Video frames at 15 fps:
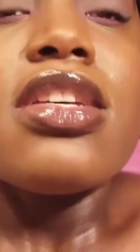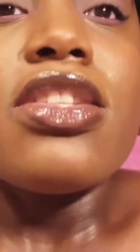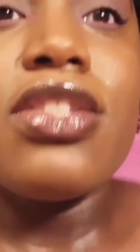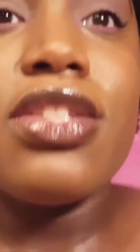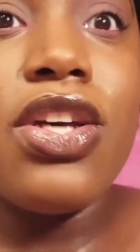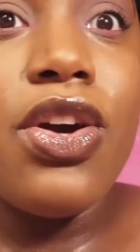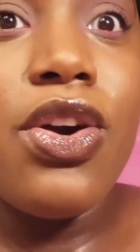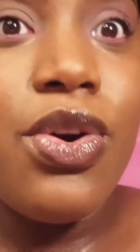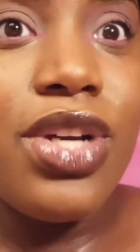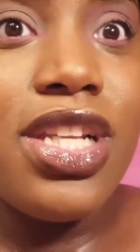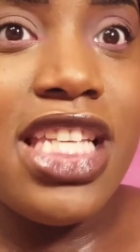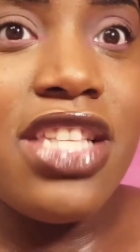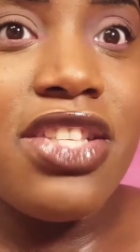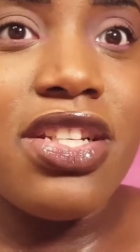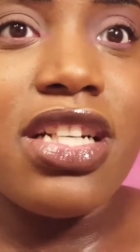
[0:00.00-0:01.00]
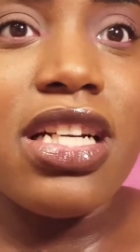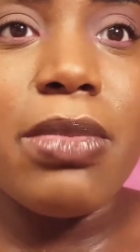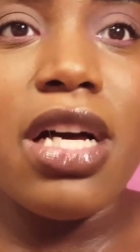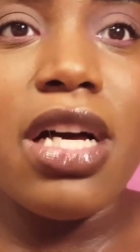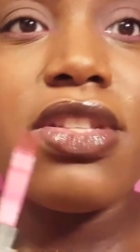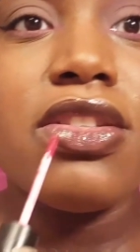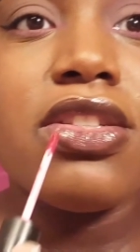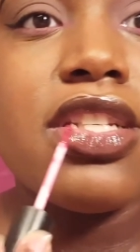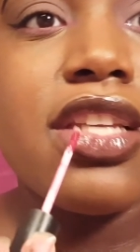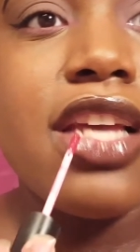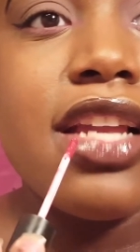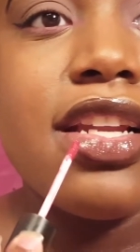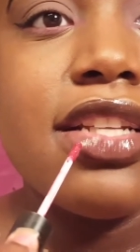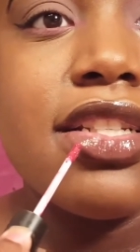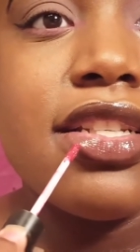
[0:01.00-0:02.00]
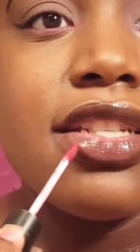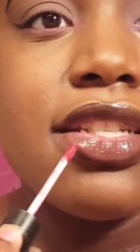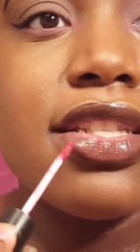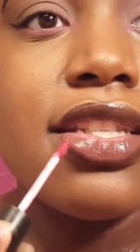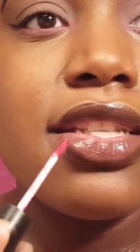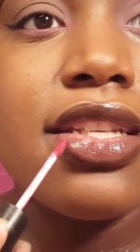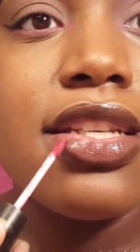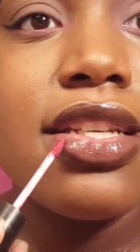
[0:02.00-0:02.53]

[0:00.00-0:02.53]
So it's easy to come off. So just kind of just